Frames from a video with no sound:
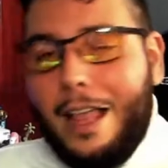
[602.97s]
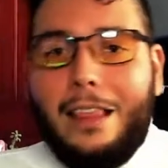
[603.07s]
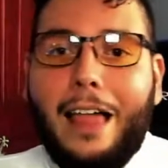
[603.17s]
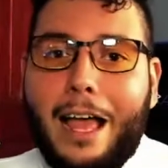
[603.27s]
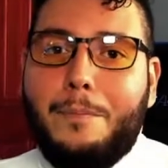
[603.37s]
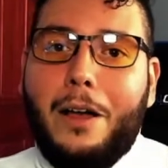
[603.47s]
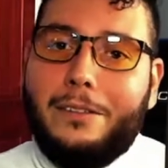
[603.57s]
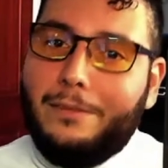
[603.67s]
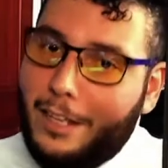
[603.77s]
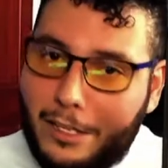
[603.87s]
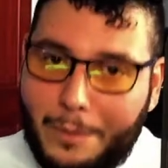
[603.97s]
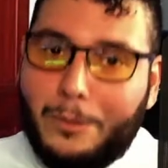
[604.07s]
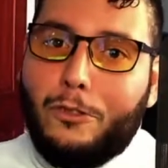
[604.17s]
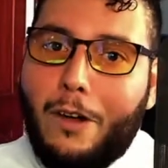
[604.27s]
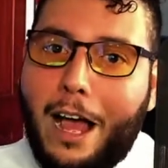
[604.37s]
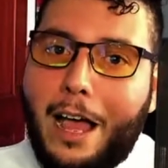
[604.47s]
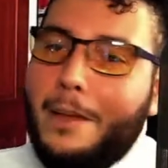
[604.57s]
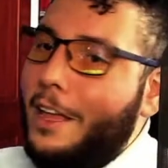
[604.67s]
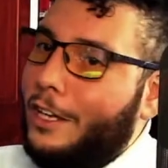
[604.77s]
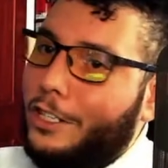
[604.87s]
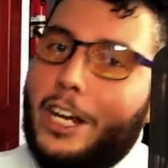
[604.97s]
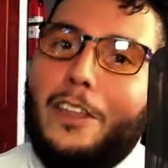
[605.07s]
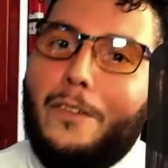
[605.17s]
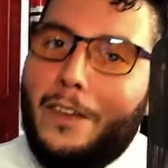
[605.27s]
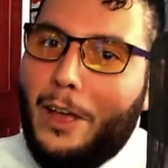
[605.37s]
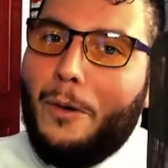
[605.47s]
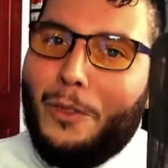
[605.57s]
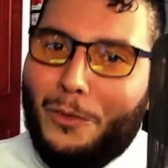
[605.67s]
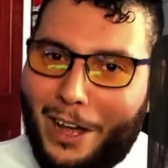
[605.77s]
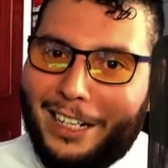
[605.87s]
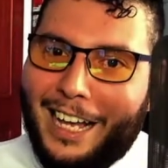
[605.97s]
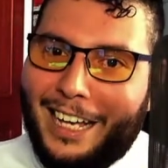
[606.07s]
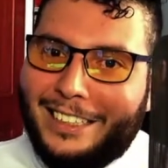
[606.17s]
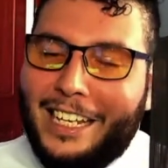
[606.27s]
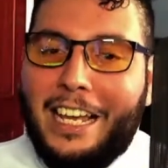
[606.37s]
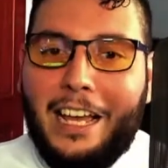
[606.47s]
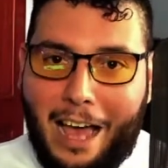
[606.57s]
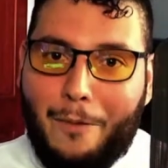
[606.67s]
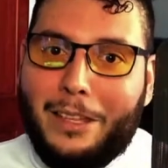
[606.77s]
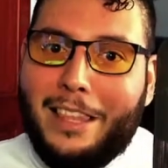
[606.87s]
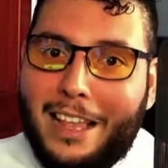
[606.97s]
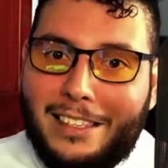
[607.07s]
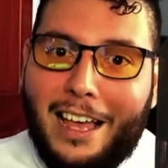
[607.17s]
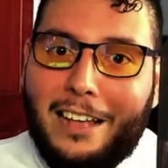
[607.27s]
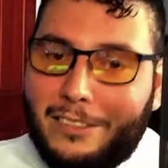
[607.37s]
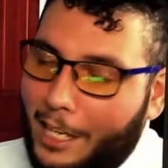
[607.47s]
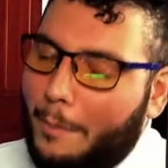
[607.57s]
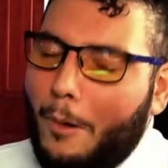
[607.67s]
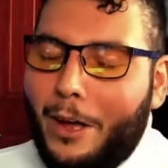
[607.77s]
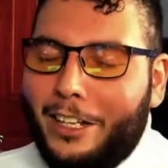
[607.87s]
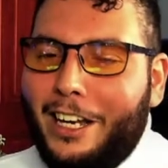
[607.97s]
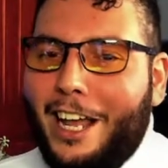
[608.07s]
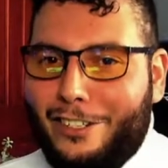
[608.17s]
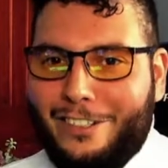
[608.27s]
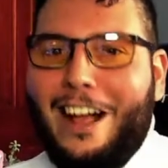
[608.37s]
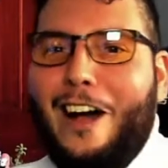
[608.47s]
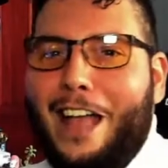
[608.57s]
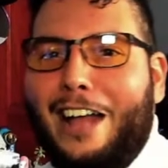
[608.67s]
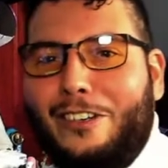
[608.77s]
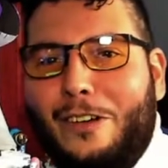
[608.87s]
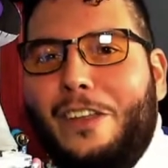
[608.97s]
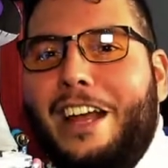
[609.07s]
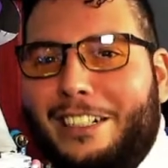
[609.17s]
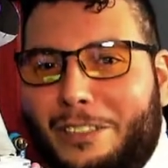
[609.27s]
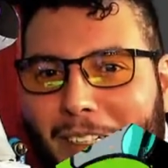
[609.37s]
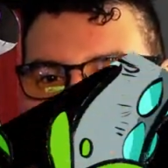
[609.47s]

that like button, subscribe, share the video with a friend, guys. And with that said, keep it wiggly, nation. I'll catch you on the next one.